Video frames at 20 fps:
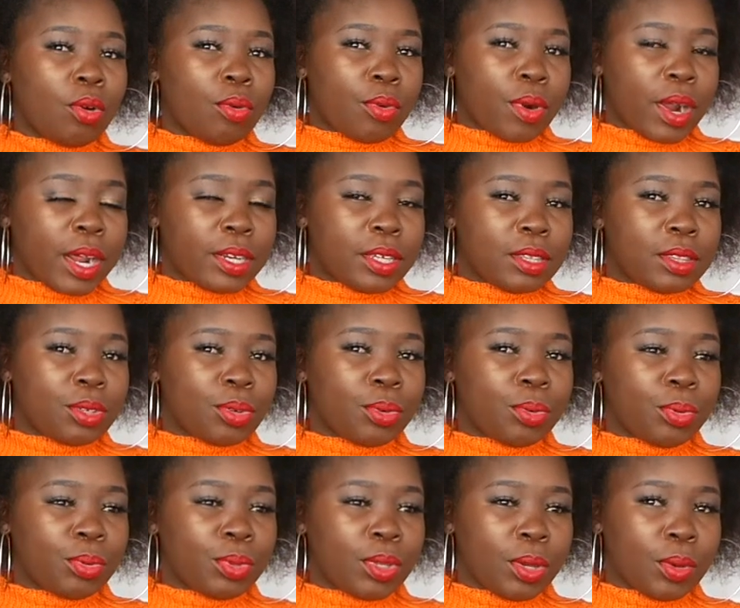run it
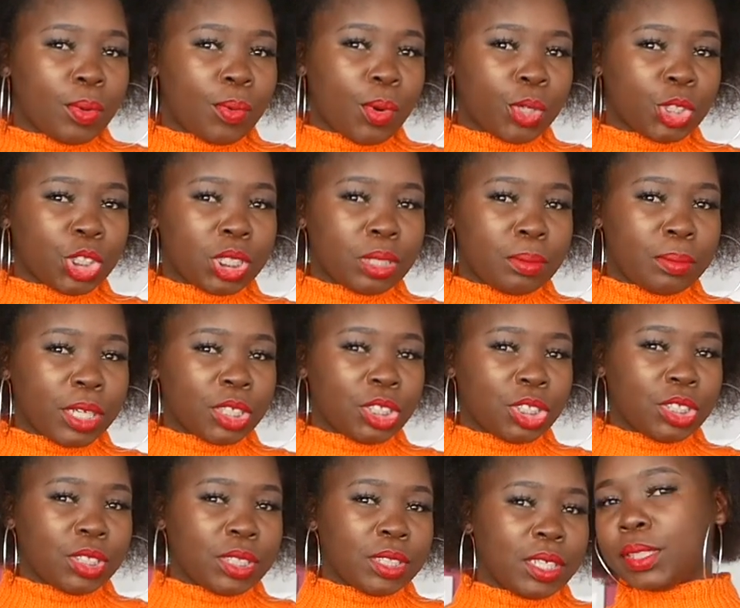through the washing
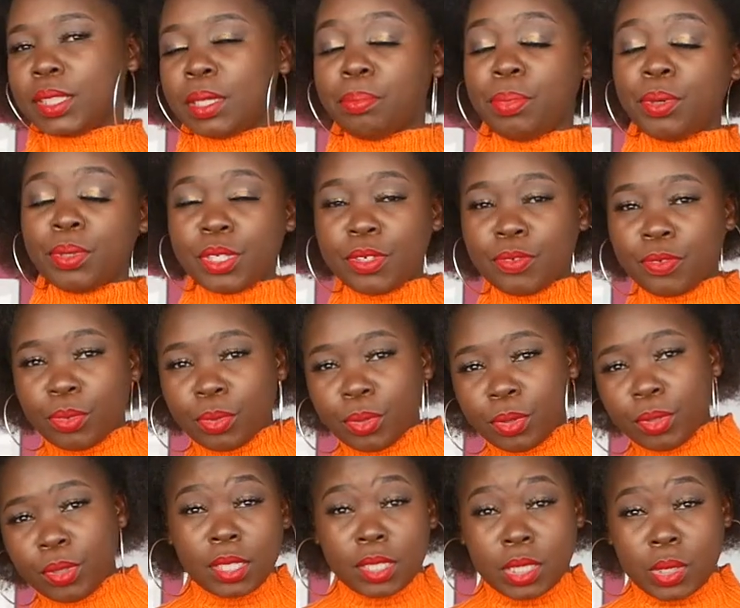machine. It's a
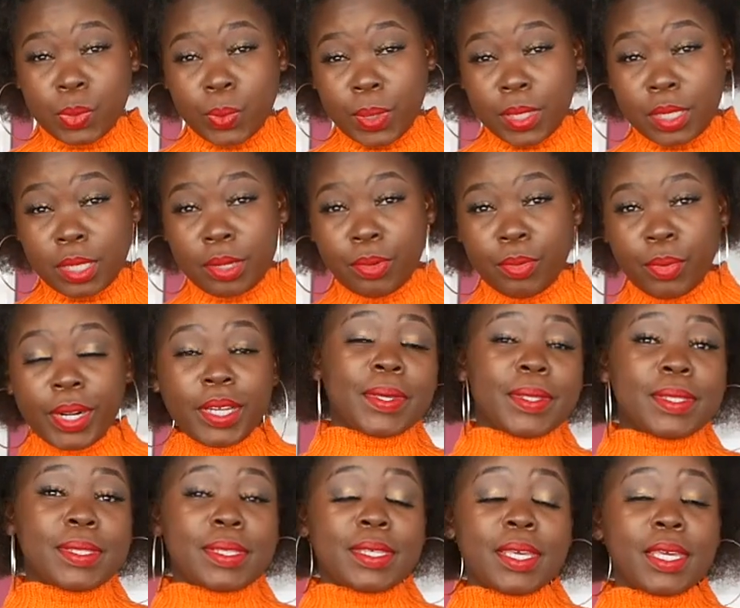beautiful sweater dress. You
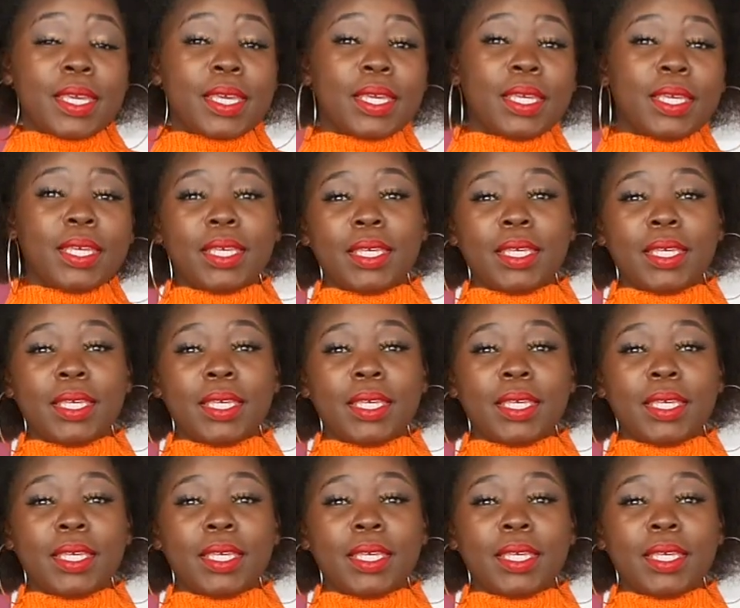can see.